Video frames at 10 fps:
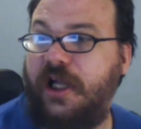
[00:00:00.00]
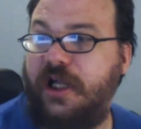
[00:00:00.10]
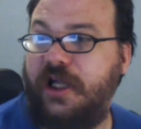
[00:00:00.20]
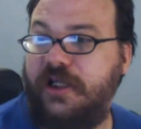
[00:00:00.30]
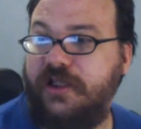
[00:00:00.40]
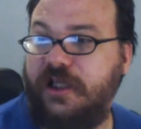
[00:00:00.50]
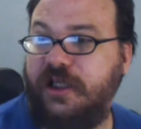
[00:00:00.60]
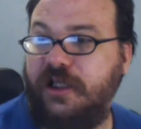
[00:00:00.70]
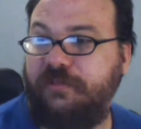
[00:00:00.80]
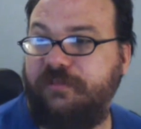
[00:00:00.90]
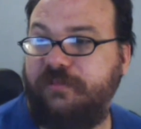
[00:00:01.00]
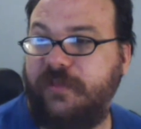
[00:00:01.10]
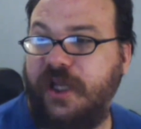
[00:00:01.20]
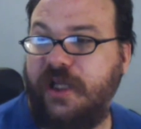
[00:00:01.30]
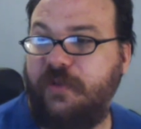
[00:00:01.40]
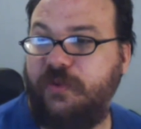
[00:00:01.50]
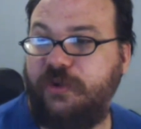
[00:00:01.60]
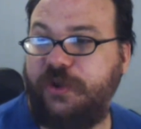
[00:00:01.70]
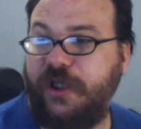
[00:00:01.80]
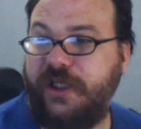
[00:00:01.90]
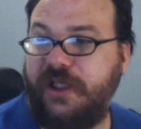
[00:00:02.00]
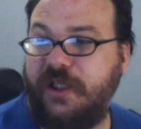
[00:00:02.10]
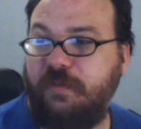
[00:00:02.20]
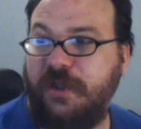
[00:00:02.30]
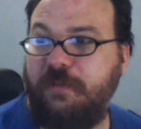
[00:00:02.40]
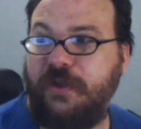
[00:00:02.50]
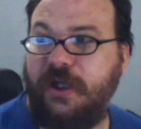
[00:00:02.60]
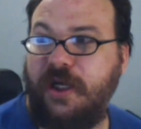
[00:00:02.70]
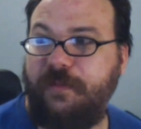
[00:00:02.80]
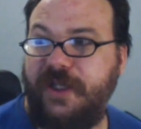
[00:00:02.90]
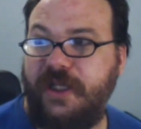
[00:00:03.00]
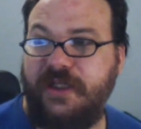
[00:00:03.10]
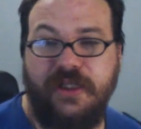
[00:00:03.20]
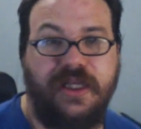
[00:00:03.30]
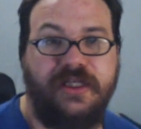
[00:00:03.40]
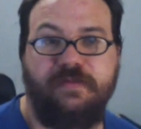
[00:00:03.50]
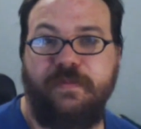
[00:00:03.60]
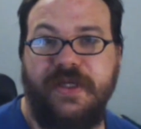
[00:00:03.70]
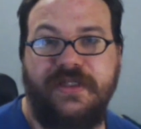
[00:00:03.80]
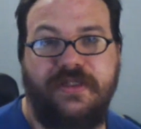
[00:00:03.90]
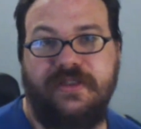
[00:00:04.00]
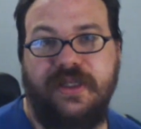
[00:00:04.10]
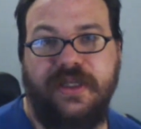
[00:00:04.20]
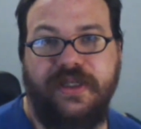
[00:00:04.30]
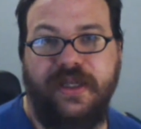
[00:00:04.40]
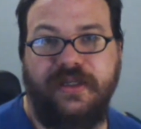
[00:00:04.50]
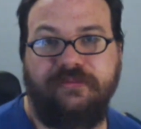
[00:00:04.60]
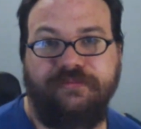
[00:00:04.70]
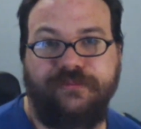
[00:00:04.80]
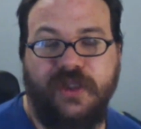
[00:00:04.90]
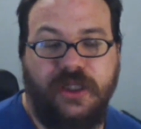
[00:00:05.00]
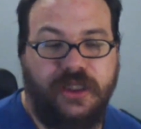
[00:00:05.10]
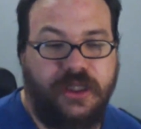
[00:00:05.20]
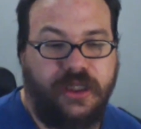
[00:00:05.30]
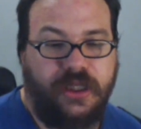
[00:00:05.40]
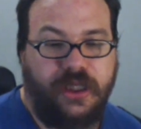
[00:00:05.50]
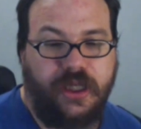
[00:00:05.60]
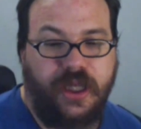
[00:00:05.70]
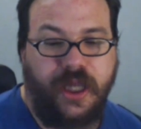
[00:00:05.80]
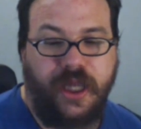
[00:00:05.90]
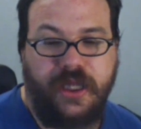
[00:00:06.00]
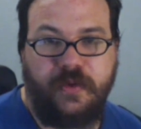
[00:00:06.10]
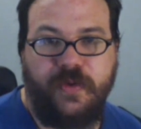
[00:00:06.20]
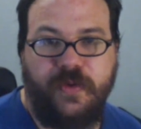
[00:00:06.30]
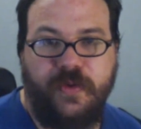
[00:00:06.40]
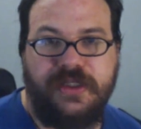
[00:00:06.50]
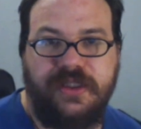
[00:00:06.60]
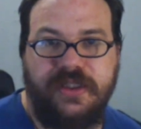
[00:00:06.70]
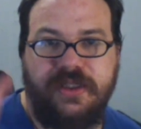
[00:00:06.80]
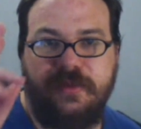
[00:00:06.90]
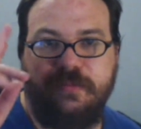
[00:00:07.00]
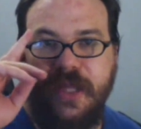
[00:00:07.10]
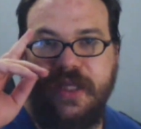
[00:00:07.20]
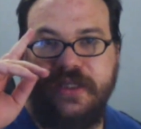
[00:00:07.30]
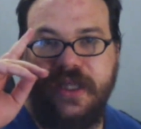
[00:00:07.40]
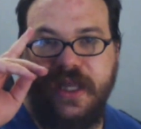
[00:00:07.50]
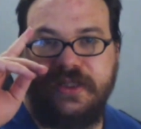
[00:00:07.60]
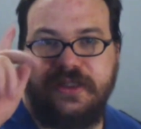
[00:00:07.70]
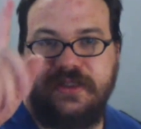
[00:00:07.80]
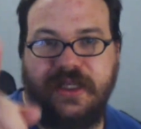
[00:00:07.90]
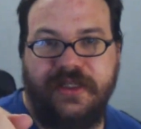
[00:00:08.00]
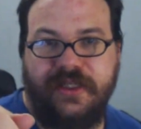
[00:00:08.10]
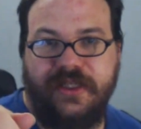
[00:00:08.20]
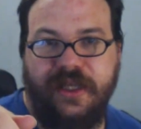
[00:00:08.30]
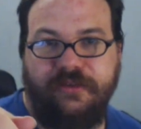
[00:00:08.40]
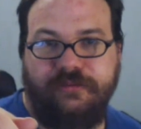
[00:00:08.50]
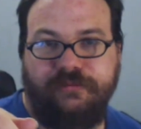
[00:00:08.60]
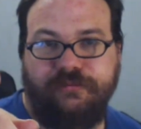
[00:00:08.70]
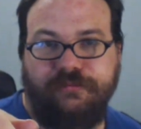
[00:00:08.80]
And I will try to keep people updated as best as I can. Anyways, this is Mad Cat signing out.